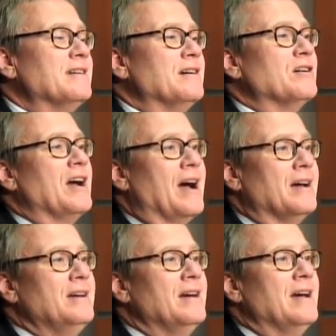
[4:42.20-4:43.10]

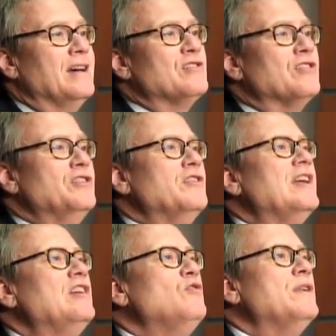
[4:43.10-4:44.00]
Okay? So you
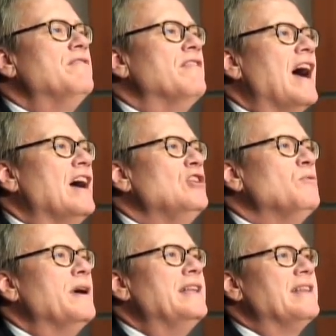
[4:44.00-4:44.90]
need to
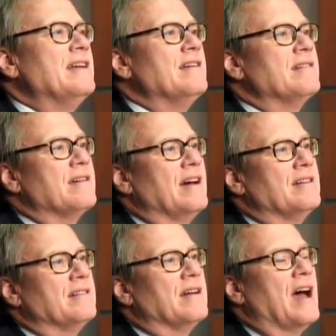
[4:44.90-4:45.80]
evaluate that
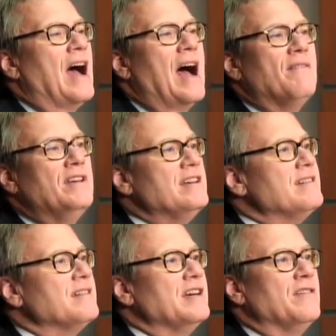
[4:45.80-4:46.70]
discussion.
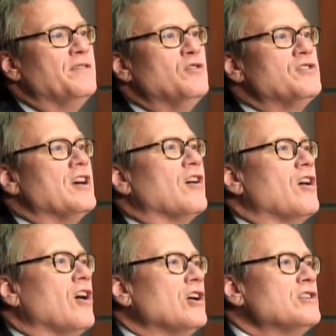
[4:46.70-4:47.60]
Obviously, if you sell
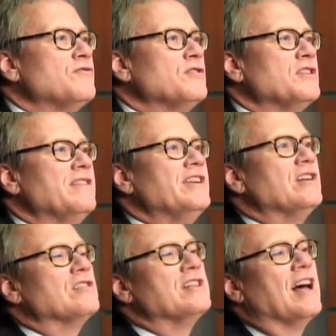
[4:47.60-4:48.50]
cars for a living
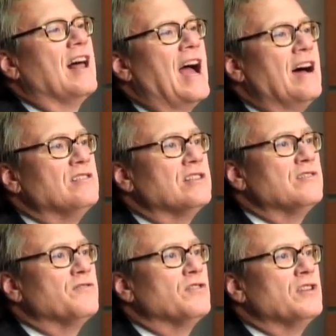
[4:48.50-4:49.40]
or sell
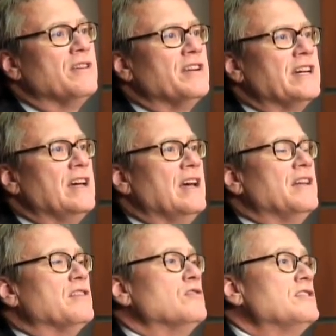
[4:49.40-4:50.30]
houses for a living,
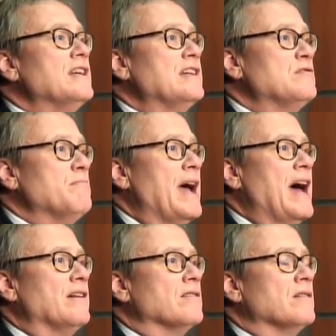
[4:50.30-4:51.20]
those things
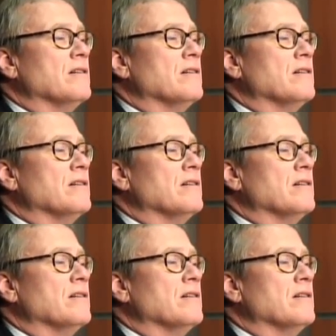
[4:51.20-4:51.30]
matter.